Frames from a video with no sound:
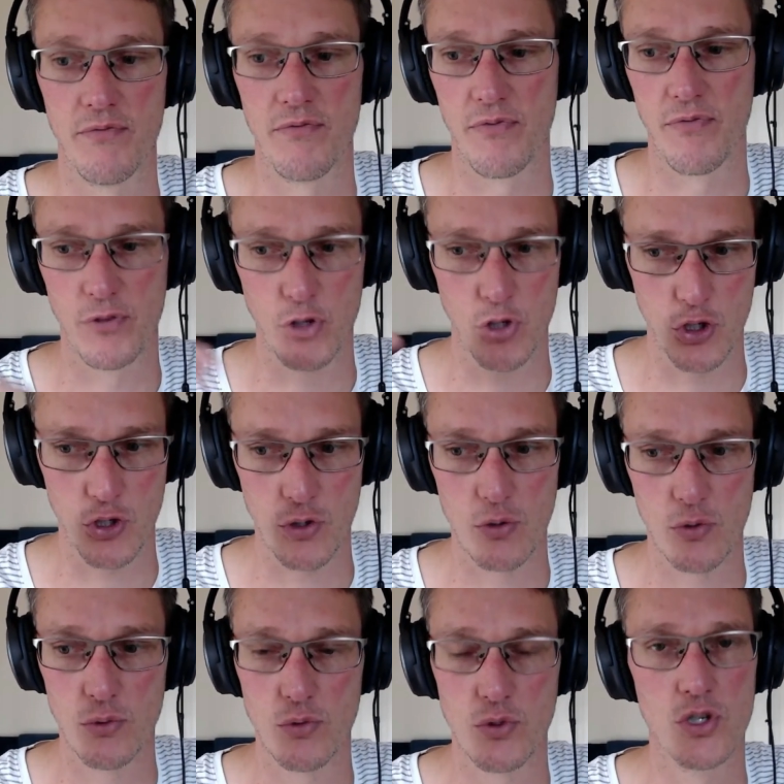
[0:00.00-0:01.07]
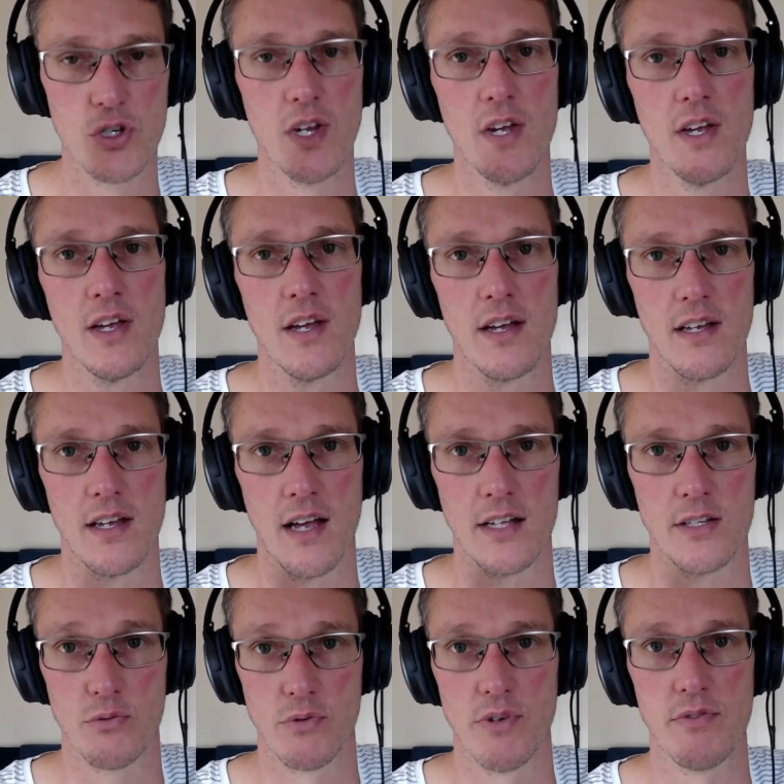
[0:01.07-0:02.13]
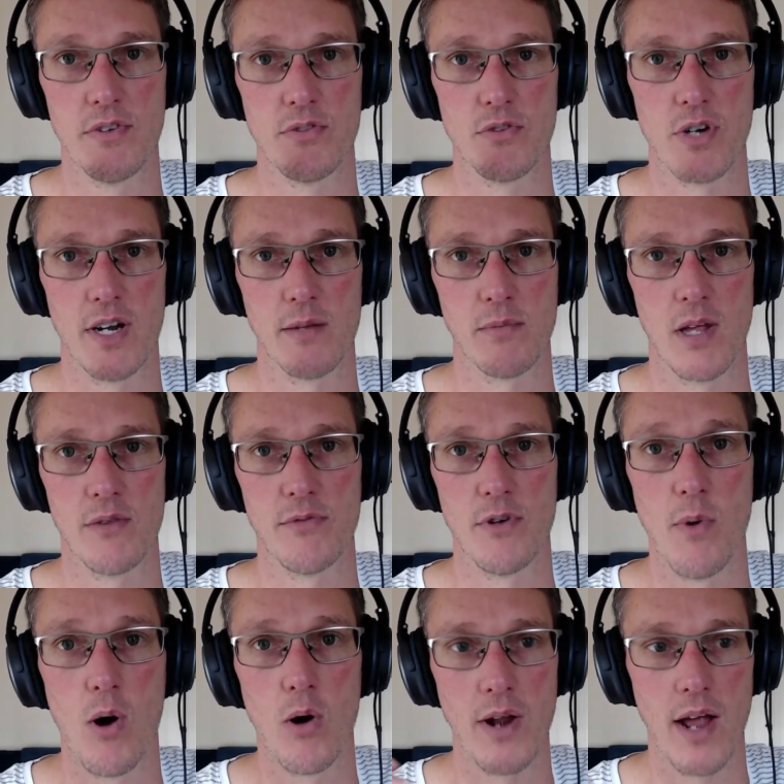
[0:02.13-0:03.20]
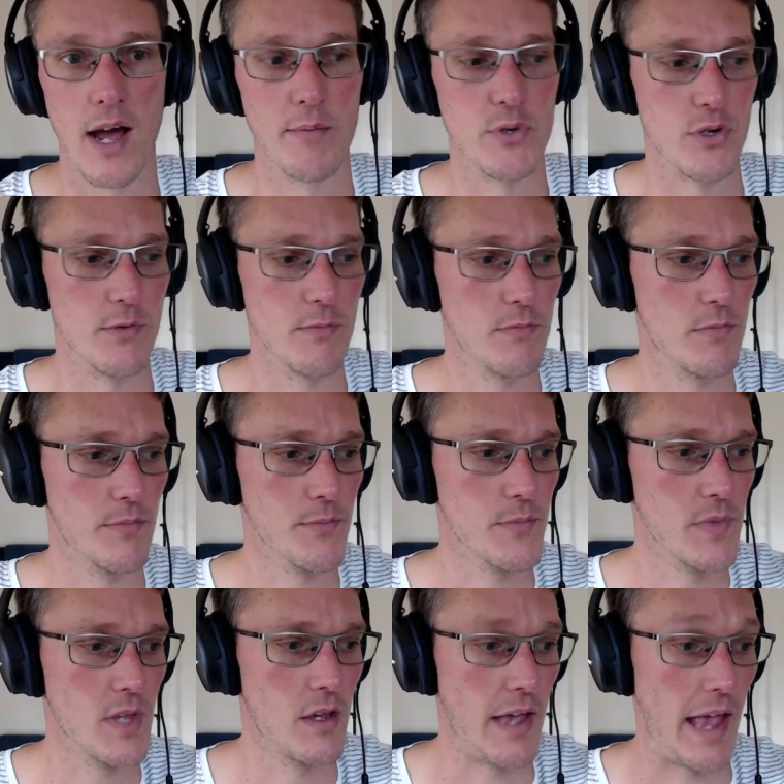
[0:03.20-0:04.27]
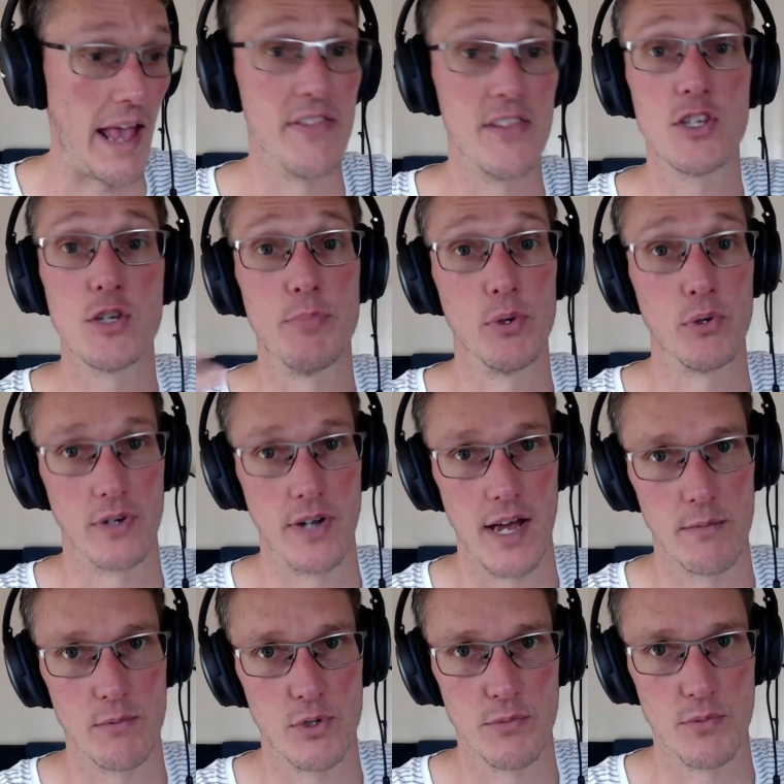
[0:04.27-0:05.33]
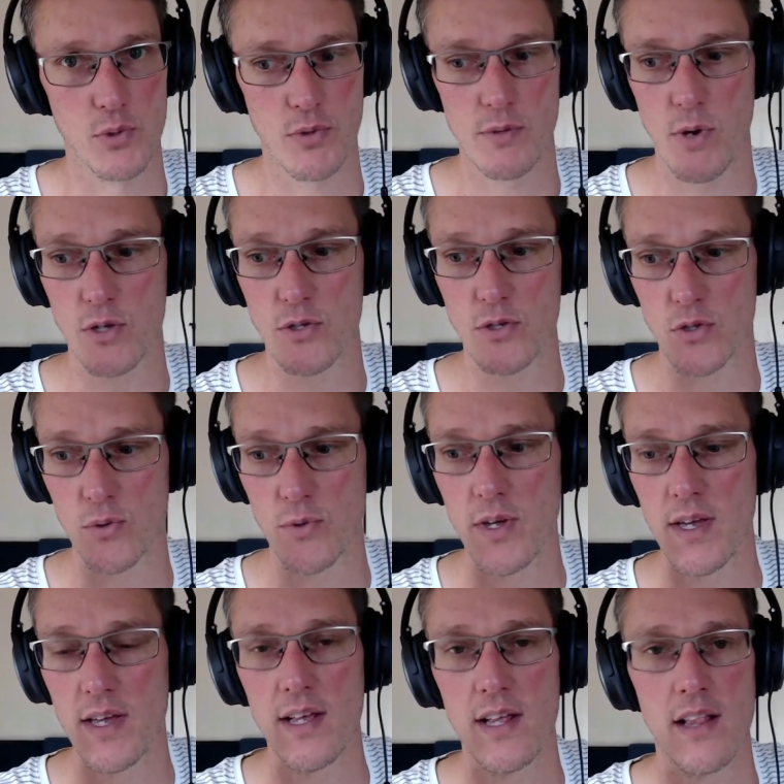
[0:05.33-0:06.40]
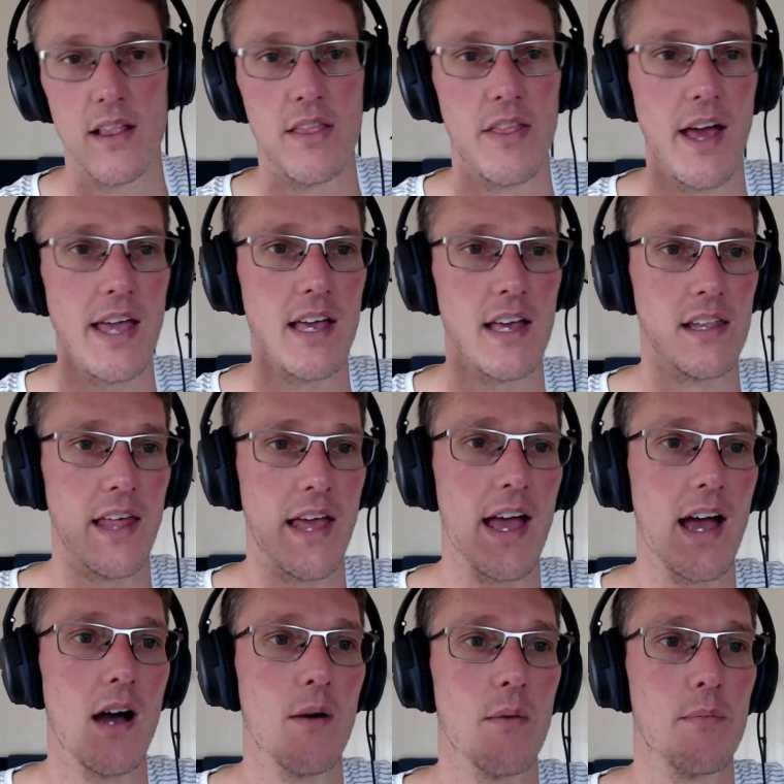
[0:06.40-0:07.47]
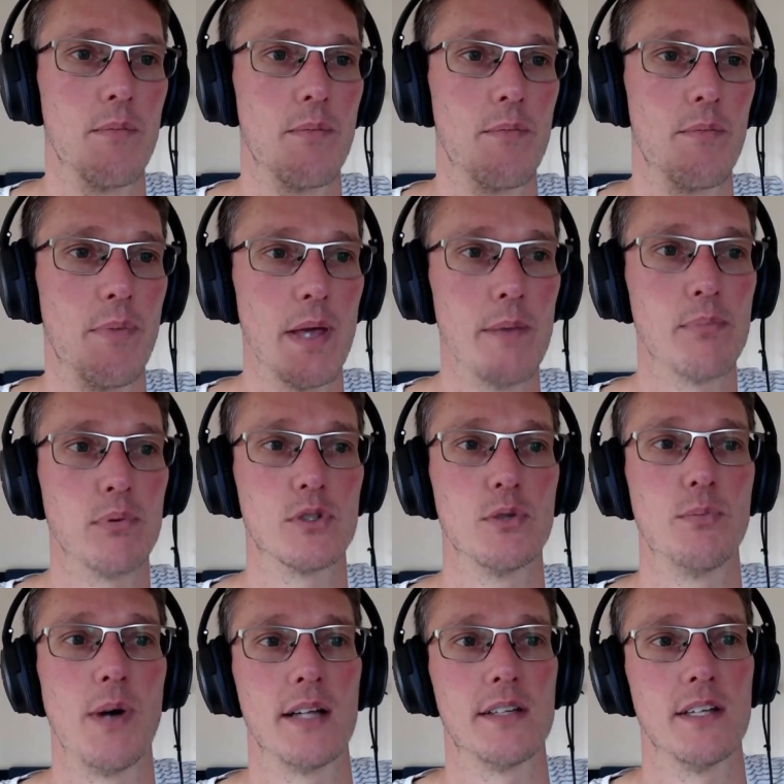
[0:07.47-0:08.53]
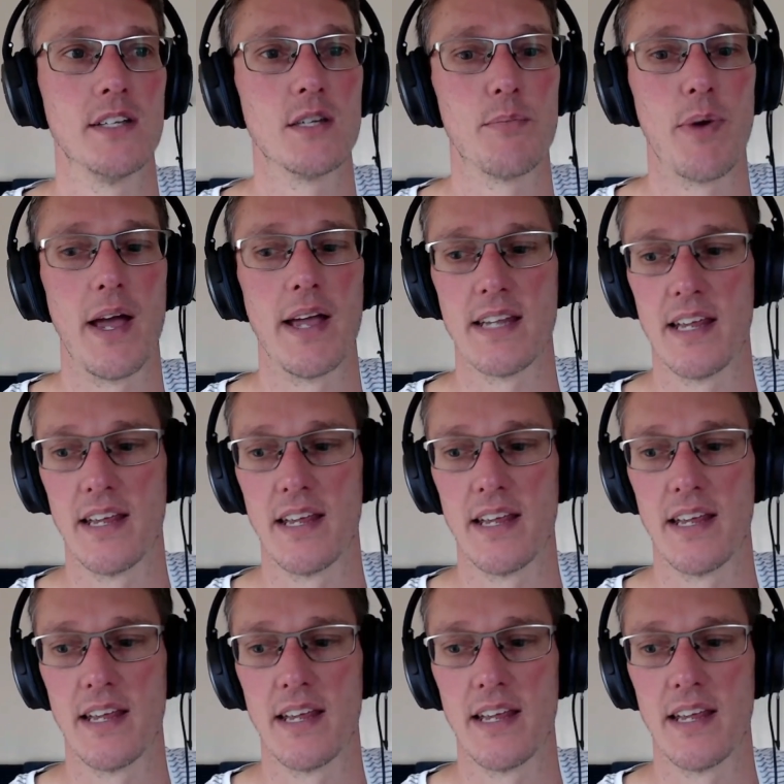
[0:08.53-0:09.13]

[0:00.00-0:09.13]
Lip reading: huge derivatives trading platform on Arbitrum, and this is built on Arbitrum as well, mind you. They allow people to participate